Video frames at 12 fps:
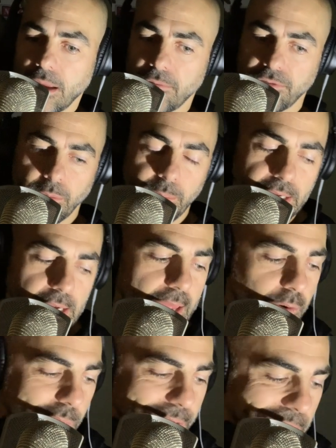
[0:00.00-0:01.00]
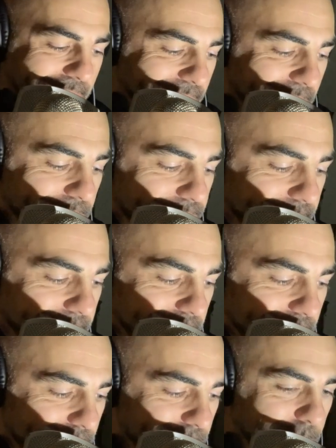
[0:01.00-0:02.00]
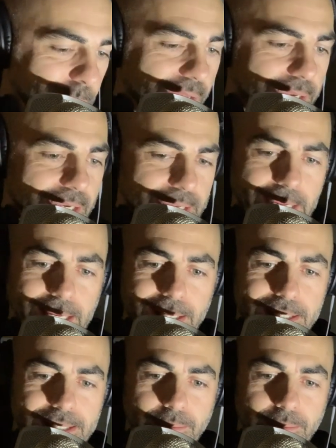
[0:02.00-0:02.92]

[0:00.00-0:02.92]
For me, I don't care for you what it is.